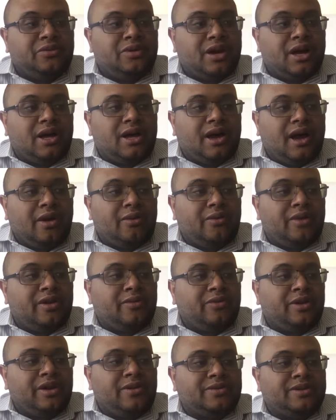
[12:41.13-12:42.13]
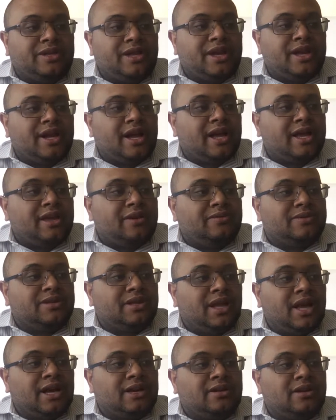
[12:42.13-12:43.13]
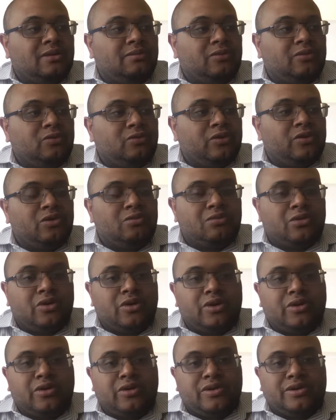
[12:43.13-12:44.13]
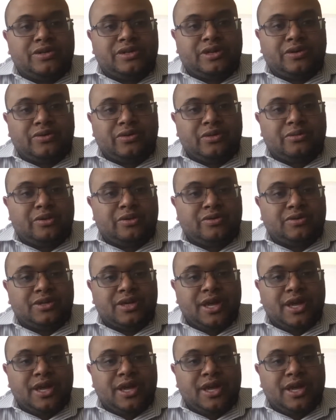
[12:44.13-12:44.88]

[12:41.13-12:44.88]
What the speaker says: I read what he was saying, how he was locked up with real murderers and criminals.